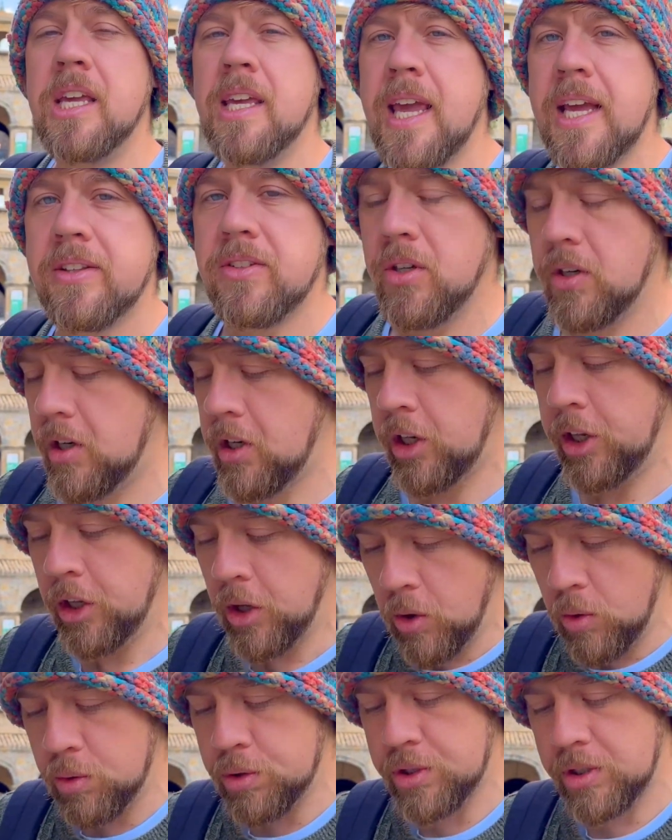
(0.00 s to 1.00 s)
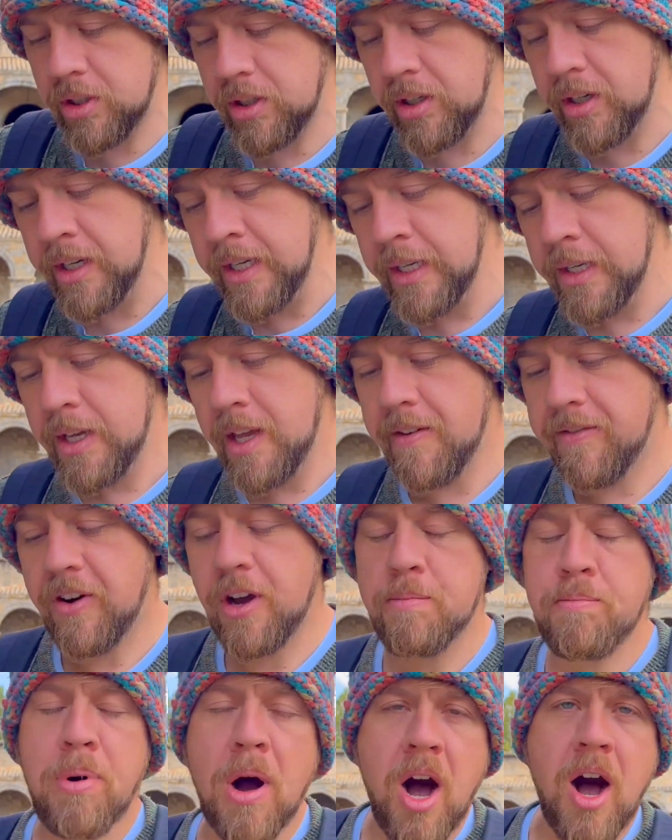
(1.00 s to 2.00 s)
get to closer if I
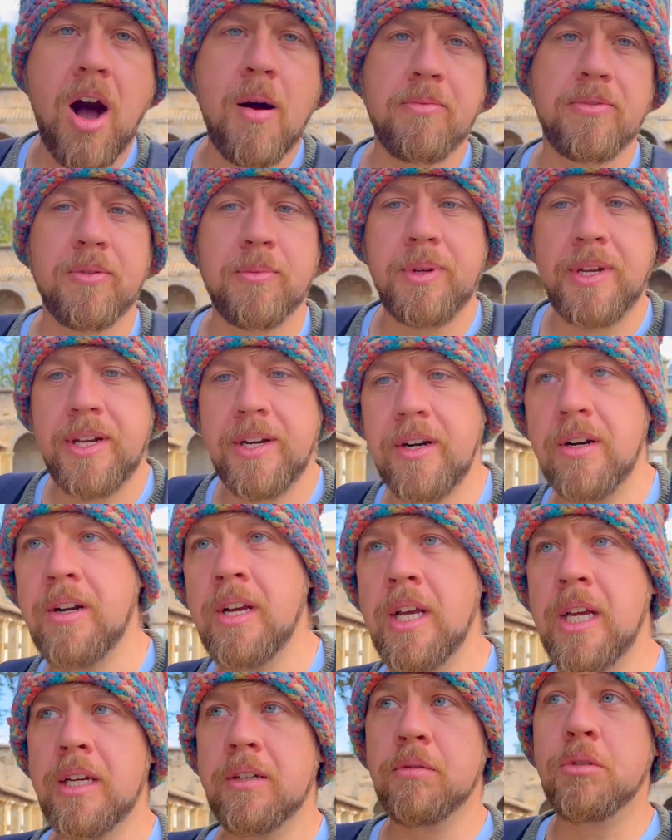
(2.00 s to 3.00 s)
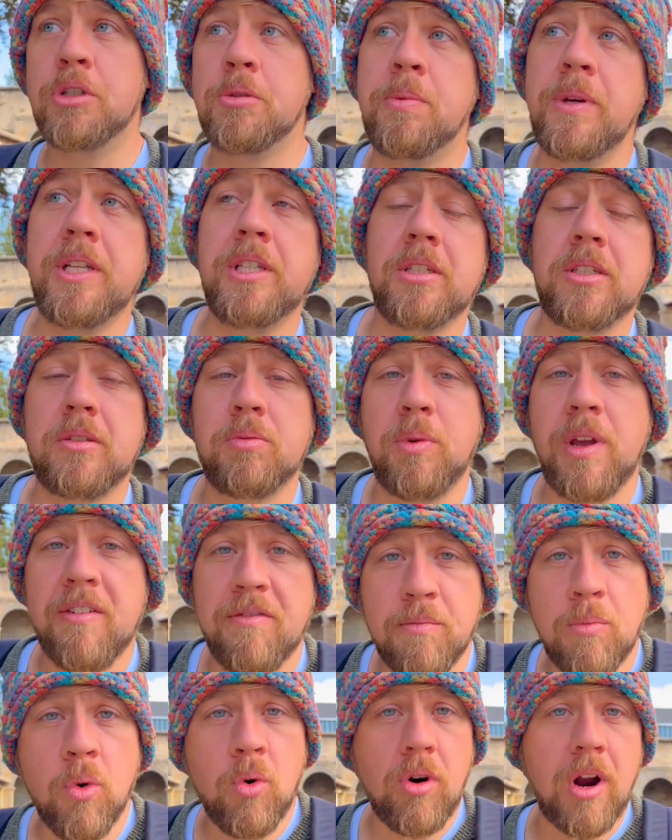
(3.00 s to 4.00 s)
pop from here, which means we have
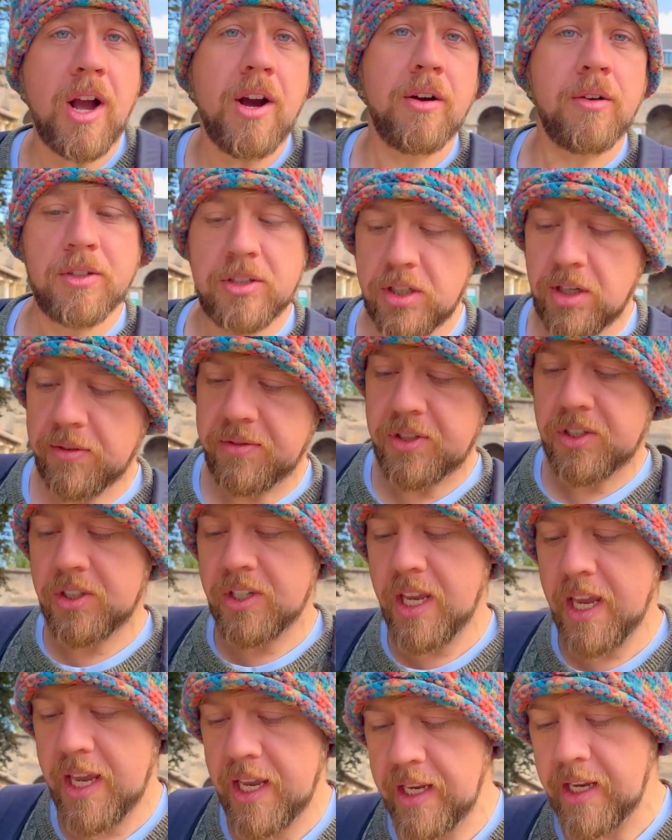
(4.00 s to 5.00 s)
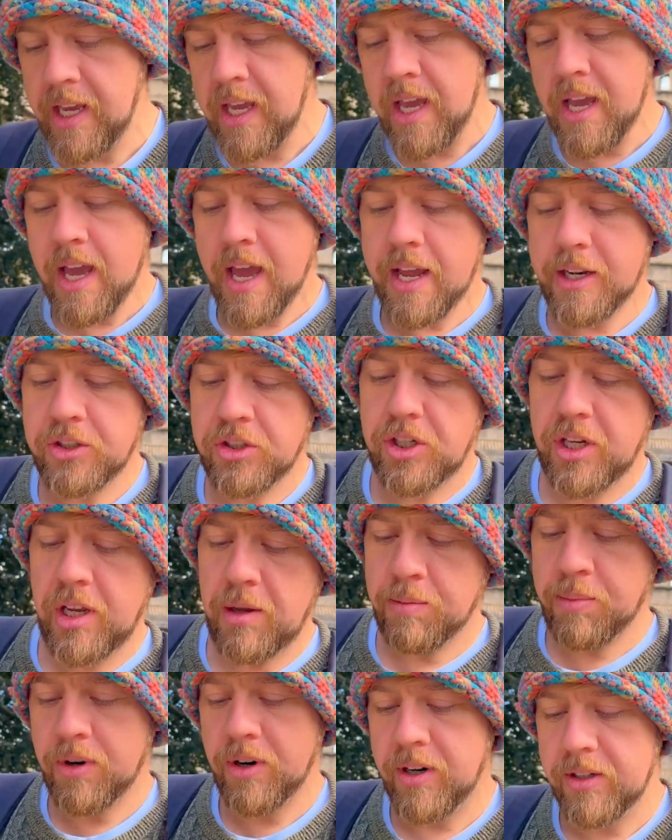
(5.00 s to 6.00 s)
more outs of seeing a
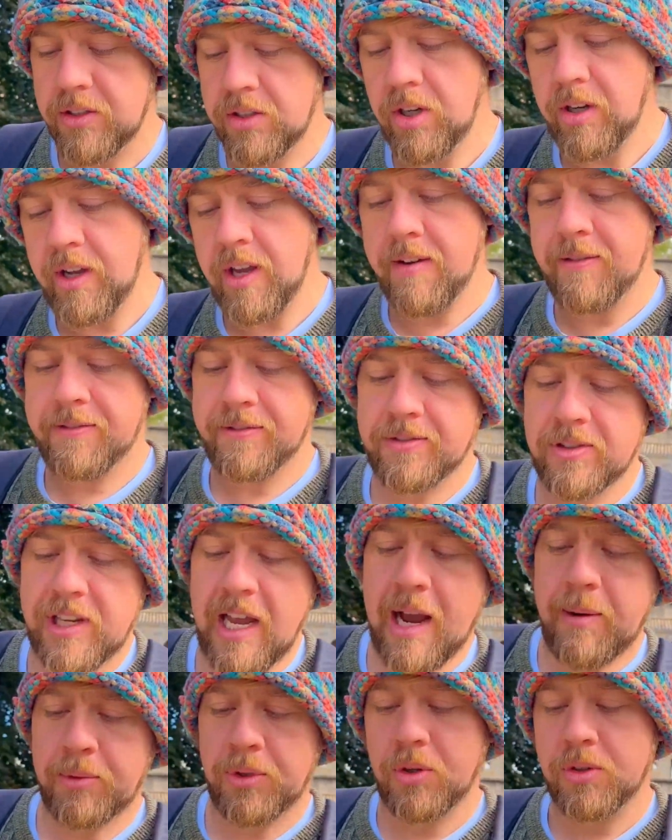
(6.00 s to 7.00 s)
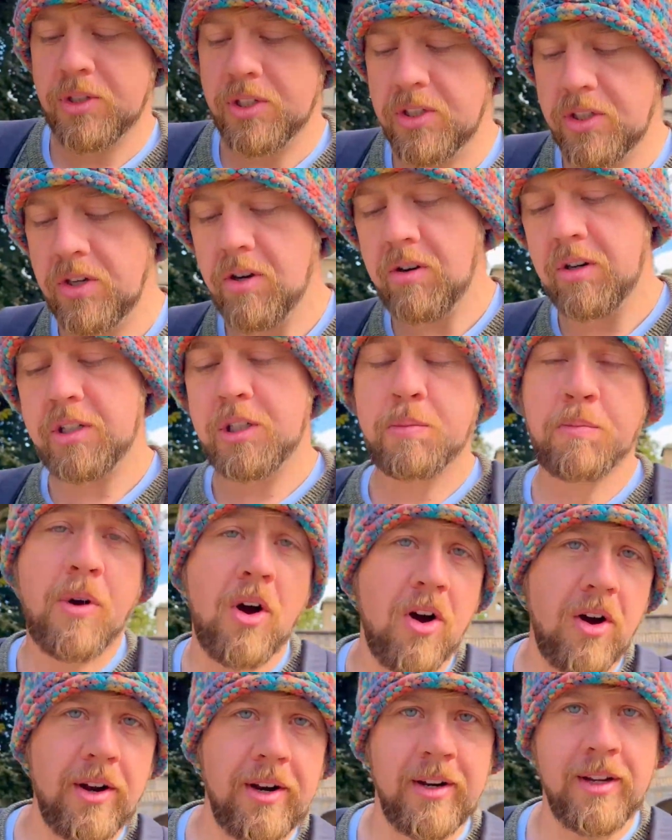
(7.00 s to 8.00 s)
G-bird. So if Zapdos is going to
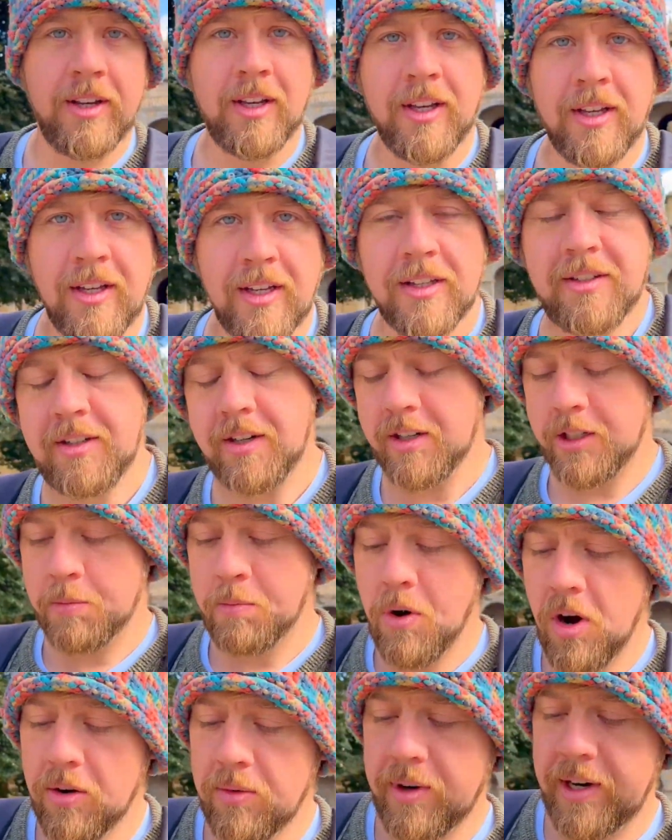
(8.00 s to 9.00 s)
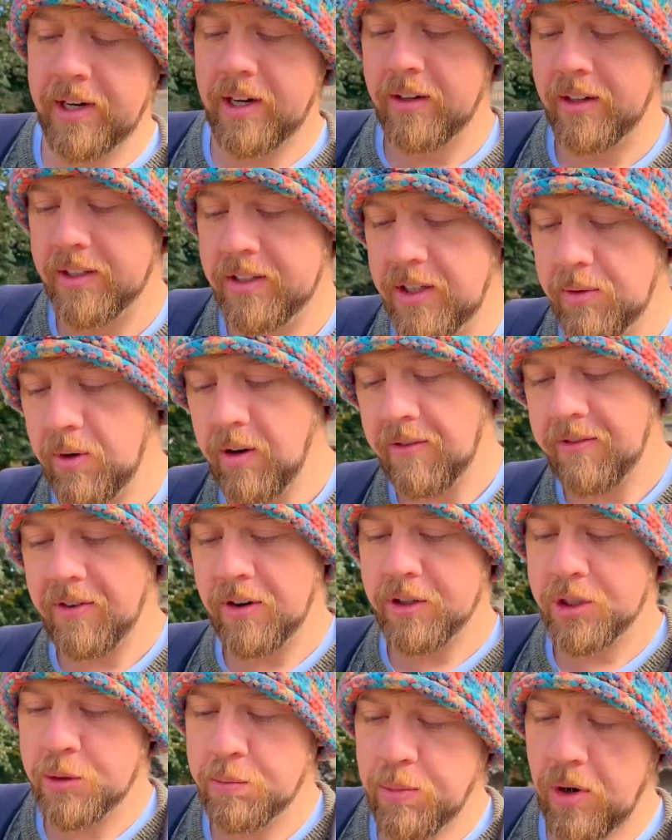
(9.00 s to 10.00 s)
spawn, it's going to spawn right now. Let's see what our
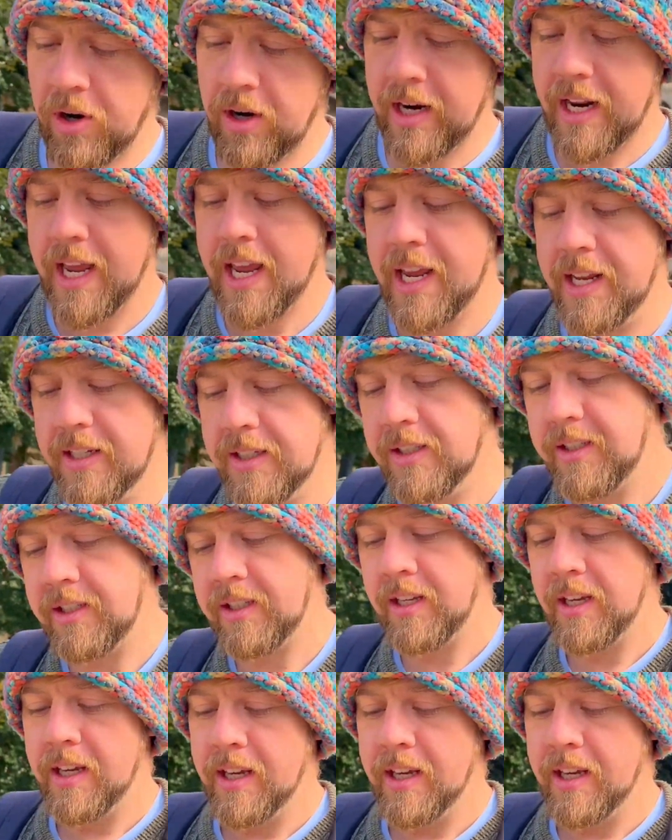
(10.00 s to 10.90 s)
first spawn is